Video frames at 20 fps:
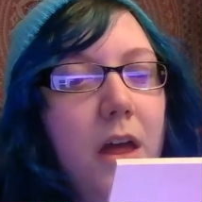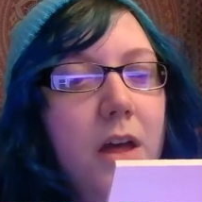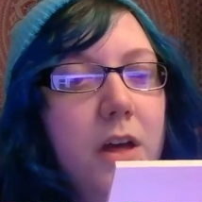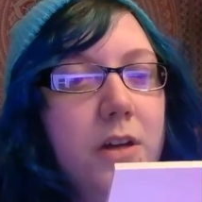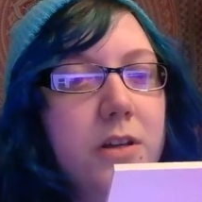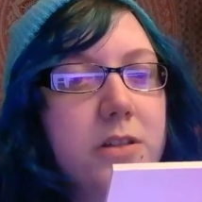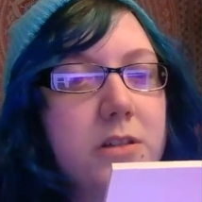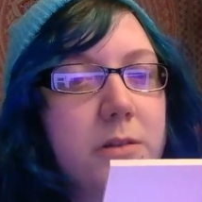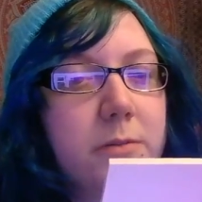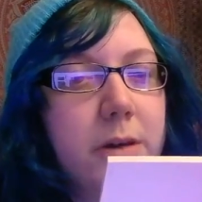
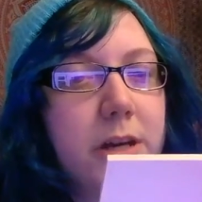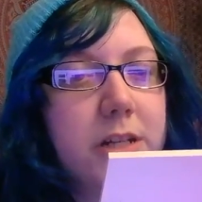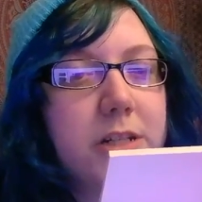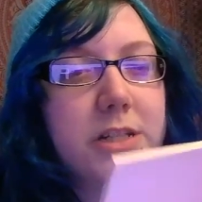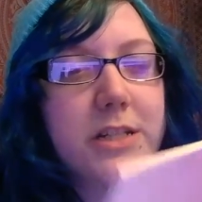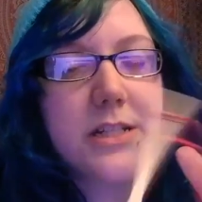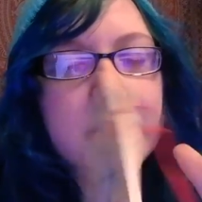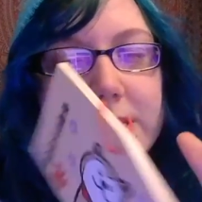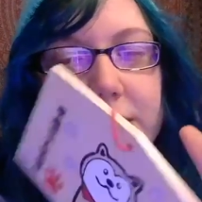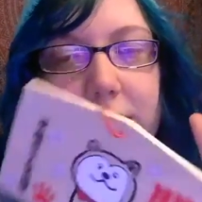So I'm actually
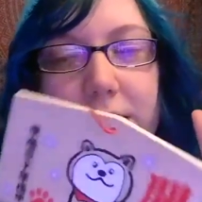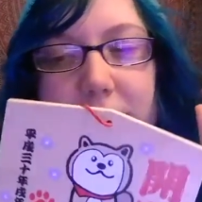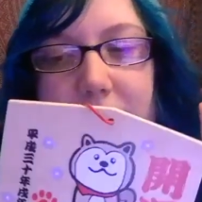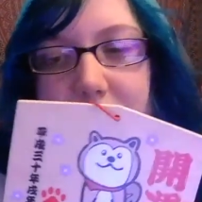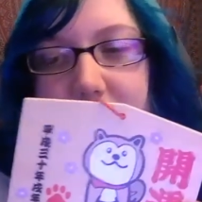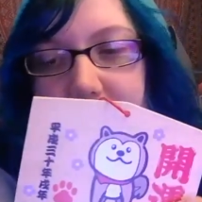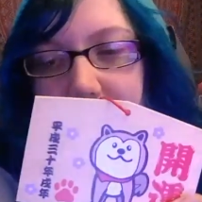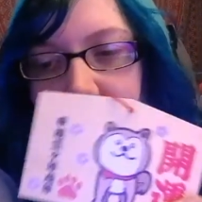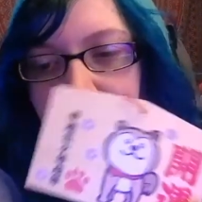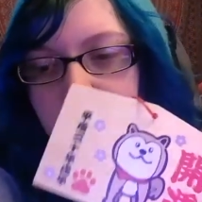excited
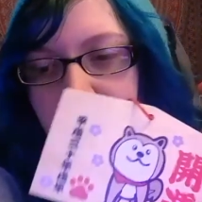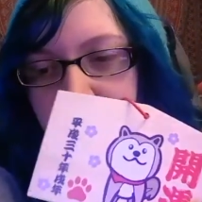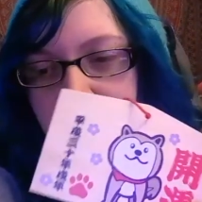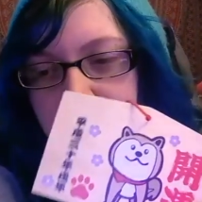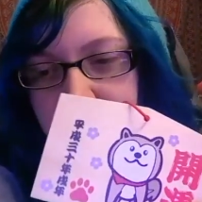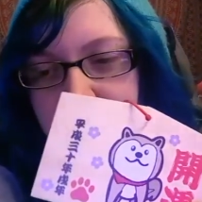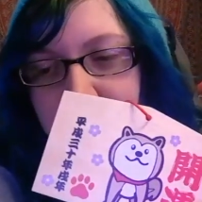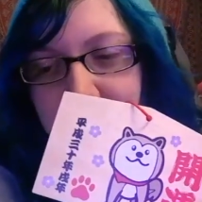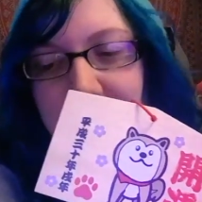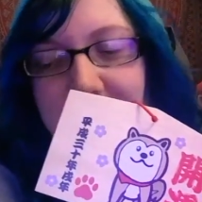to have an
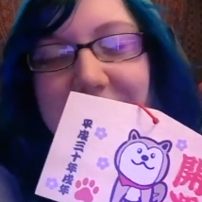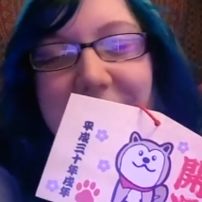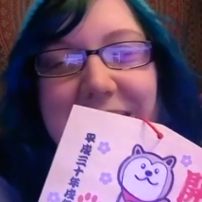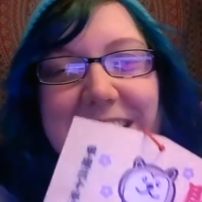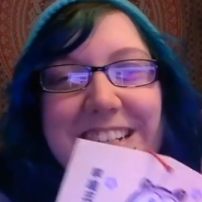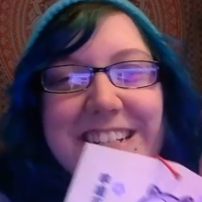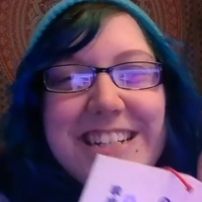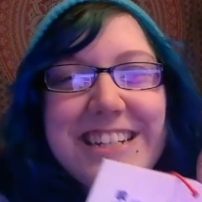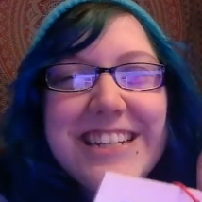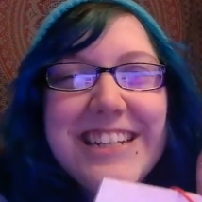
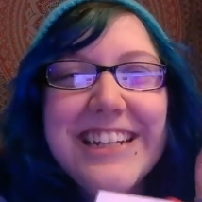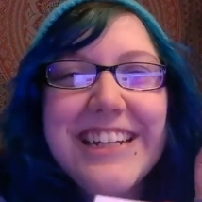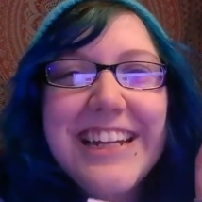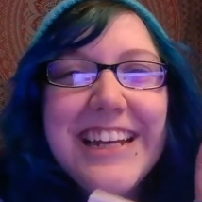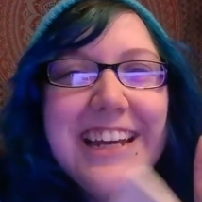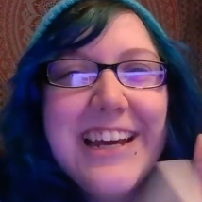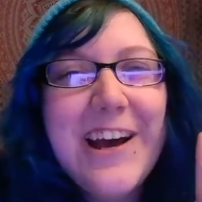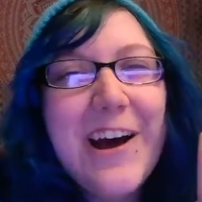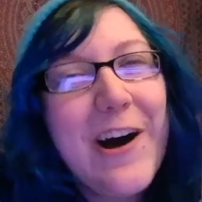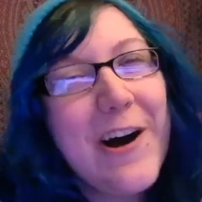explanation
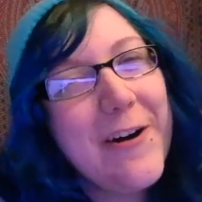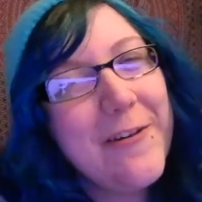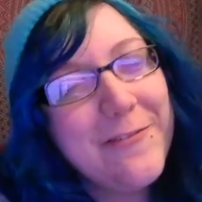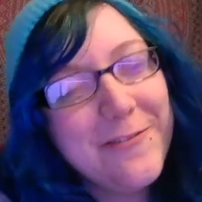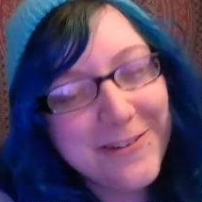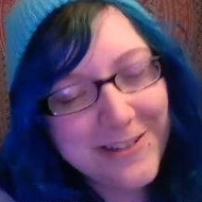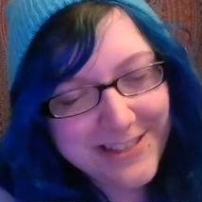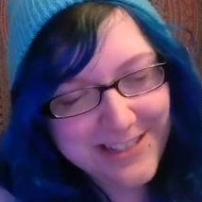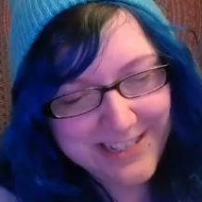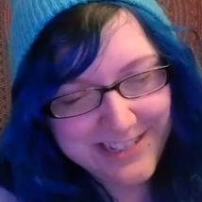of
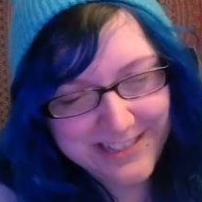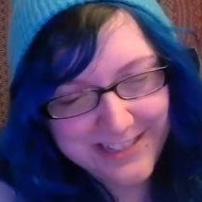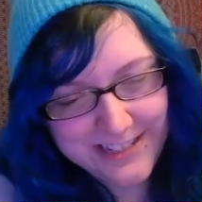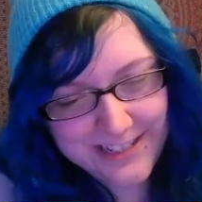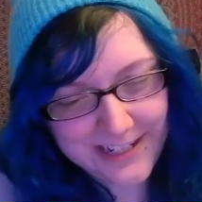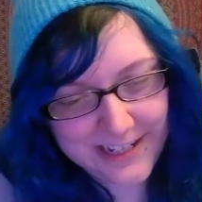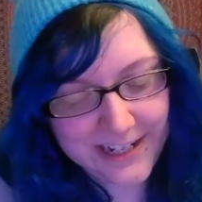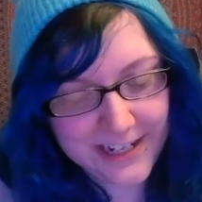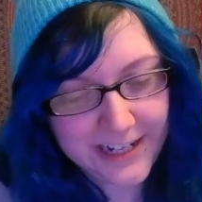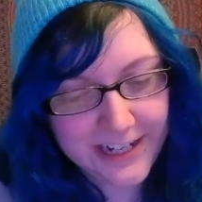what these
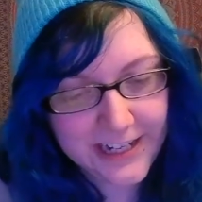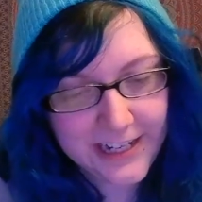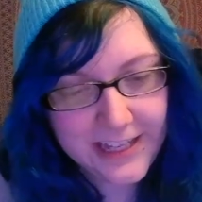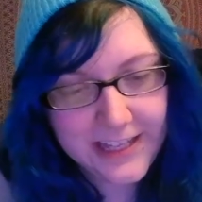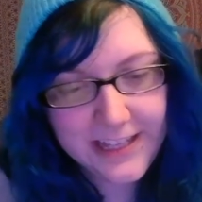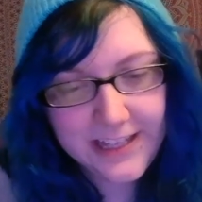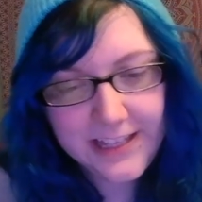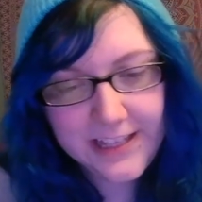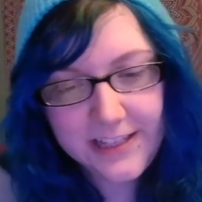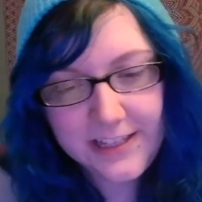are.
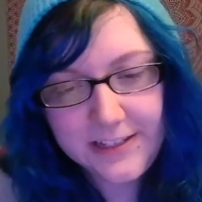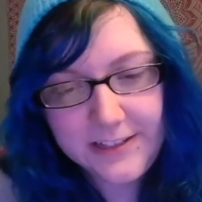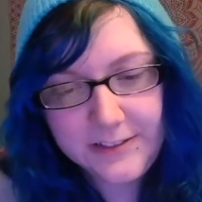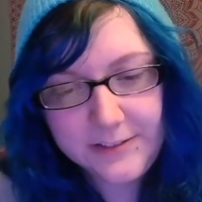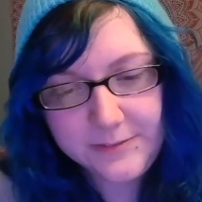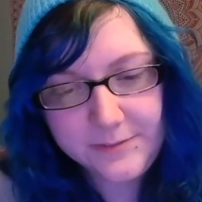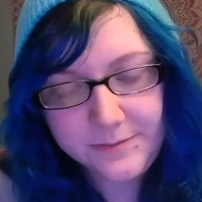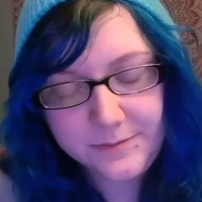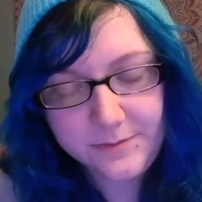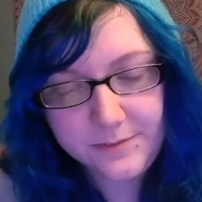
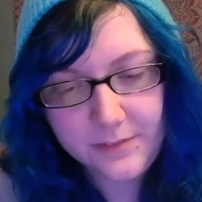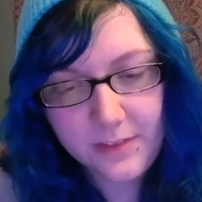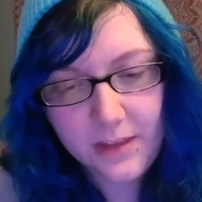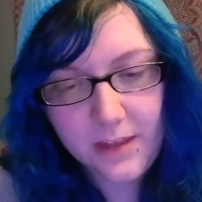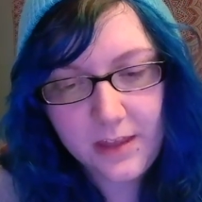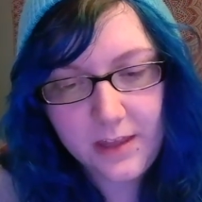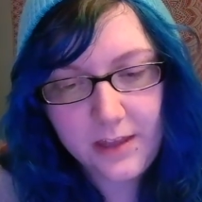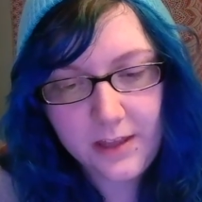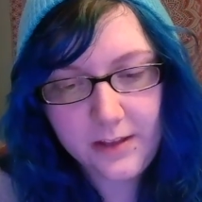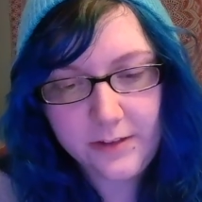
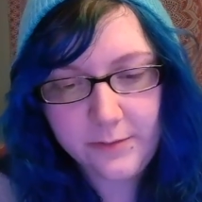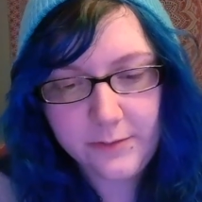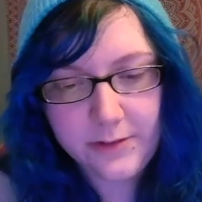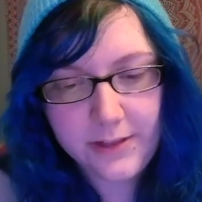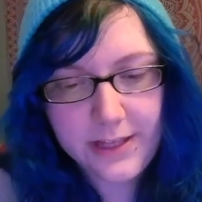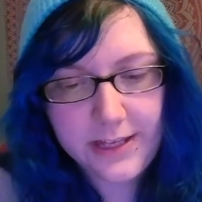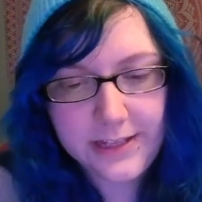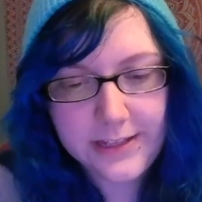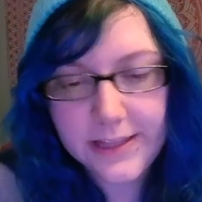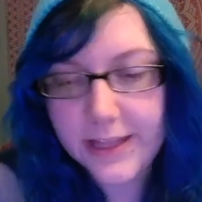And we'll
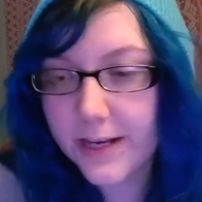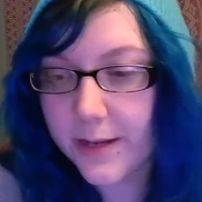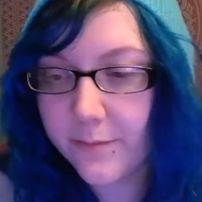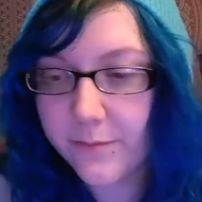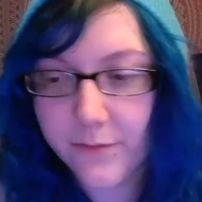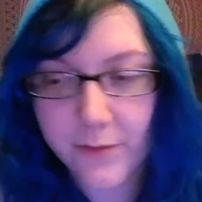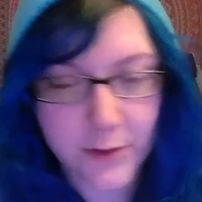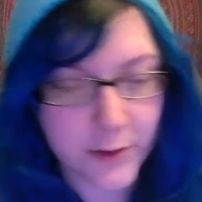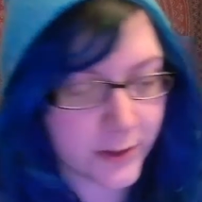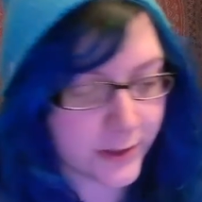hang that up
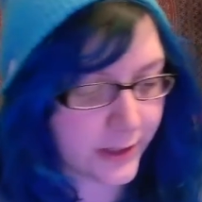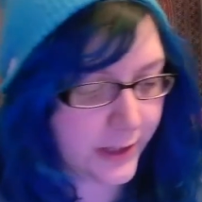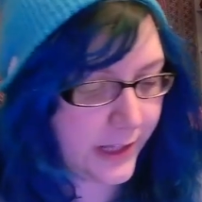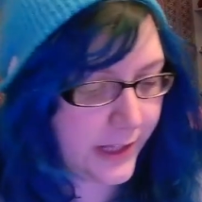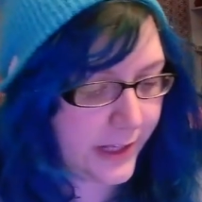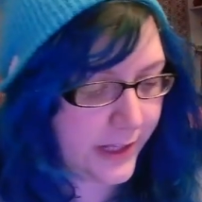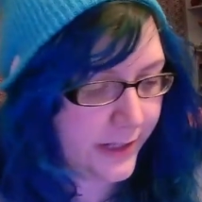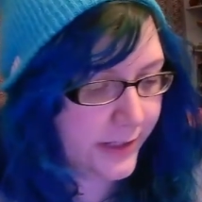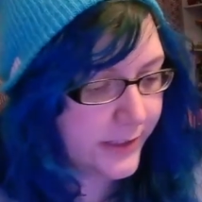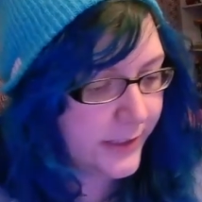for good
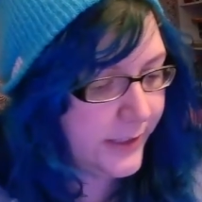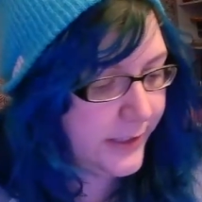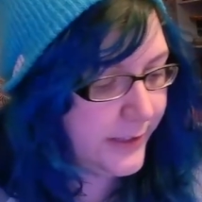luck.